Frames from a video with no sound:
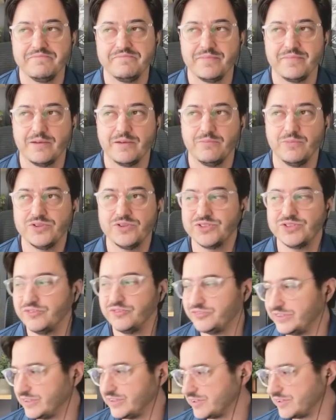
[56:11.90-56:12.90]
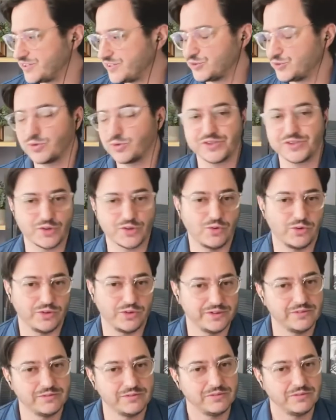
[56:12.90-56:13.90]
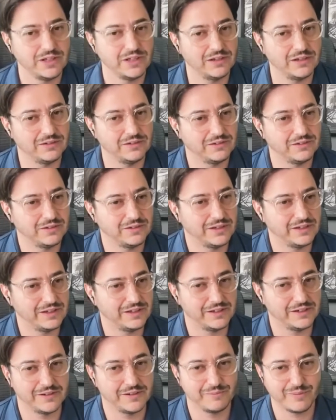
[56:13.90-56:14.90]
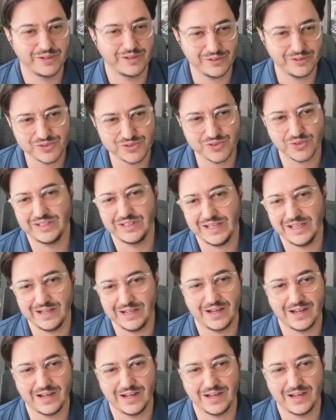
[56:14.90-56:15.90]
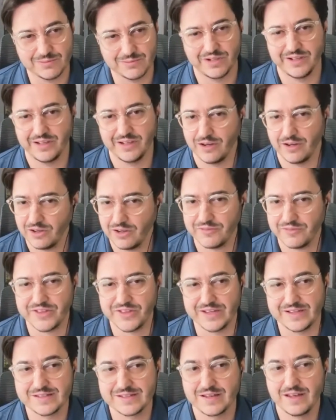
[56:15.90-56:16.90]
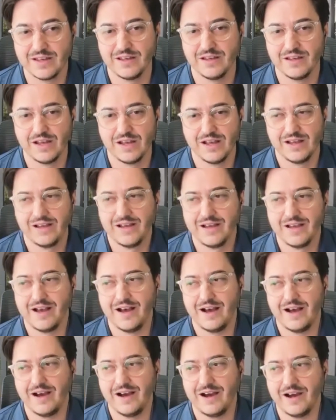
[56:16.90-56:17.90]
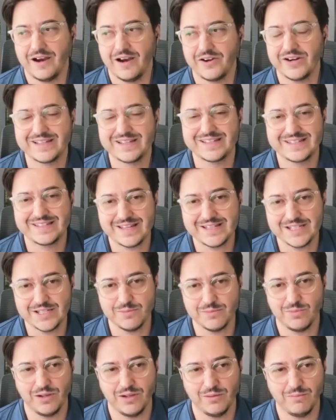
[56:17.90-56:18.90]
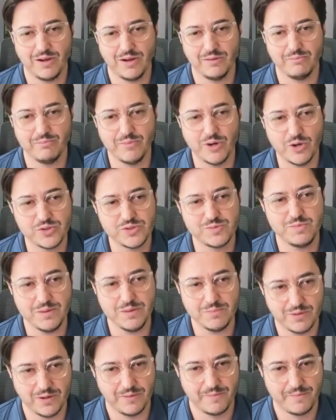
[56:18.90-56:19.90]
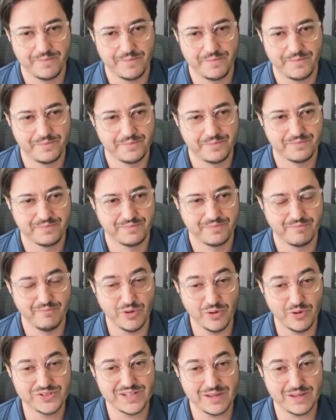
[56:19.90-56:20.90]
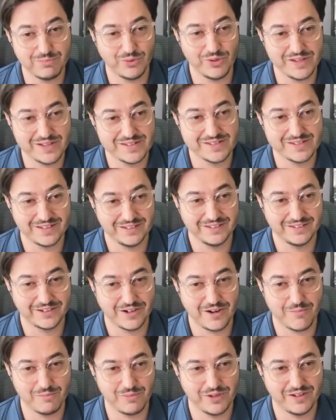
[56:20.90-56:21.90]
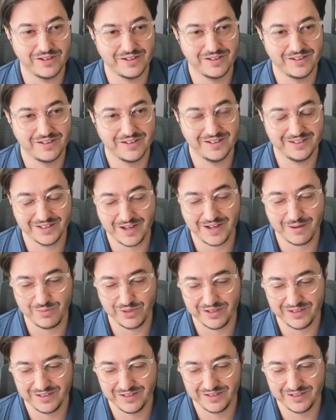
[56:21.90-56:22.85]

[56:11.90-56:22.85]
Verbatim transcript: most of their source code, uh, but also data, customer data, a lot of things are accessible by most people, most employees in their company mm-hmm. in the company.